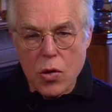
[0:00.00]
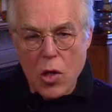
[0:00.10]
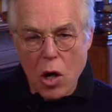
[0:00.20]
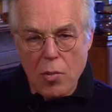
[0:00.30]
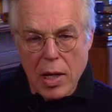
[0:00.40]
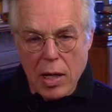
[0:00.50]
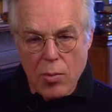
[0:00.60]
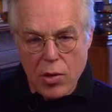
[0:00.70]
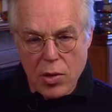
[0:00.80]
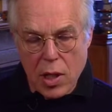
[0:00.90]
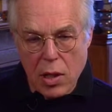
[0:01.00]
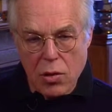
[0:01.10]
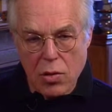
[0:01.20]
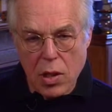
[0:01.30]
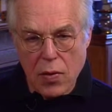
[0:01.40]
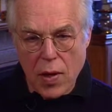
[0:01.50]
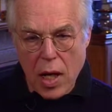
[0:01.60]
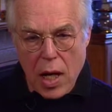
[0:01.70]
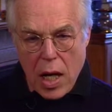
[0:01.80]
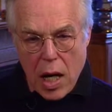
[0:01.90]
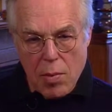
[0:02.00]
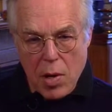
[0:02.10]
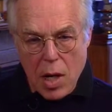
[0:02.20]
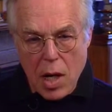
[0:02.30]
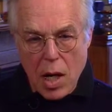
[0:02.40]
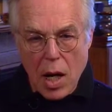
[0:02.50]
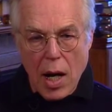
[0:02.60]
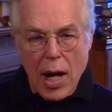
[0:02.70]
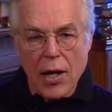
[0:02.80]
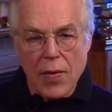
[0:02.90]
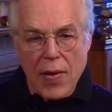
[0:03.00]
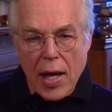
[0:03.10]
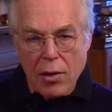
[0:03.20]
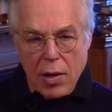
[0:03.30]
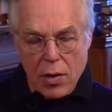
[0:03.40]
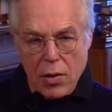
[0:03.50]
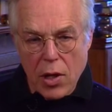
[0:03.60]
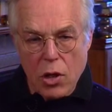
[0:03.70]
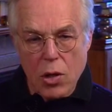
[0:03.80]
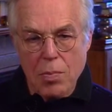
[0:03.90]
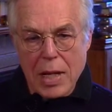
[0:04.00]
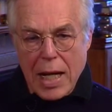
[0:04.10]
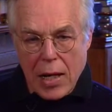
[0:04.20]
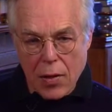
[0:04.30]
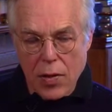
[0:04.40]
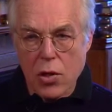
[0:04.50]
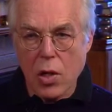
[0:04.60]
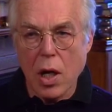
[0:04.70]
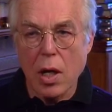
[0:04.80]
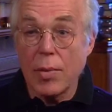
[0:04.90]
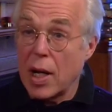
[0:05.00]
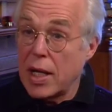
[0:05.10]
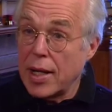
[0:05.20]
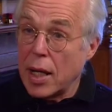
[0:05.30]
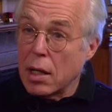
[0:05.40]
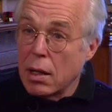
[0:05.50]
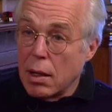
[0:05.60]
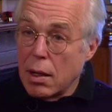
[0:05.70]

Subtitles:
nobody more stage struck than I am. And on that grounds, I should get the job. And I did.